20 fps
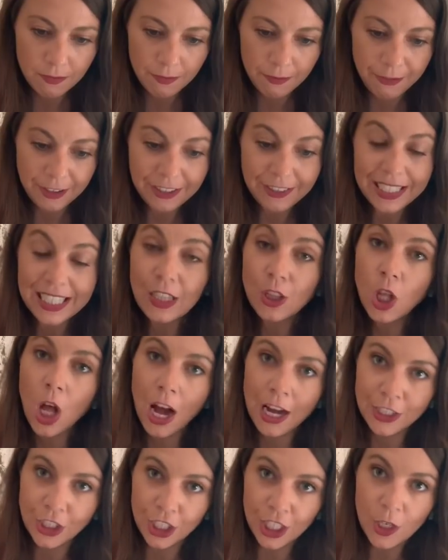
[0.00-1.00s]
very
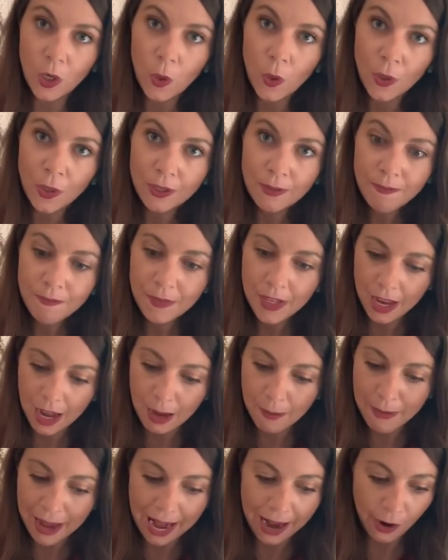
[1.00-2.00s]
logical
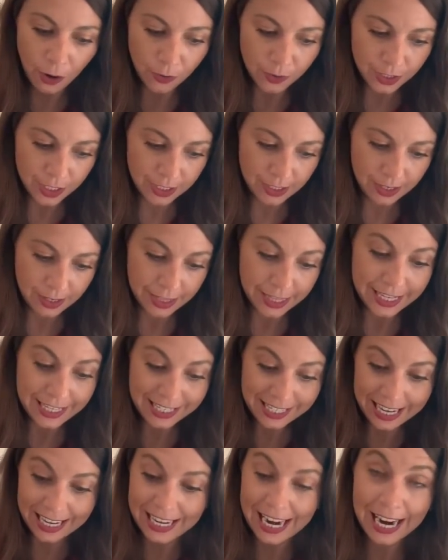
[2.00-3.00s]
about
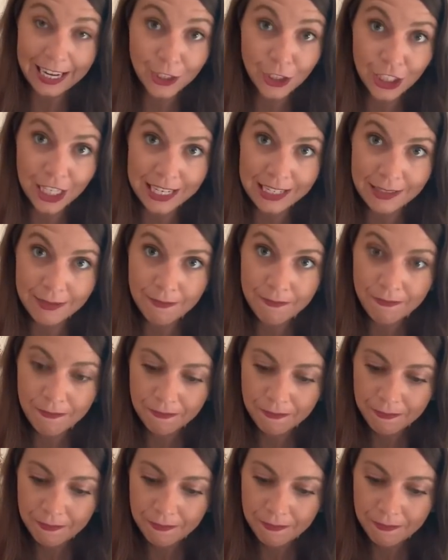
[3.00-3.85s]
this connection.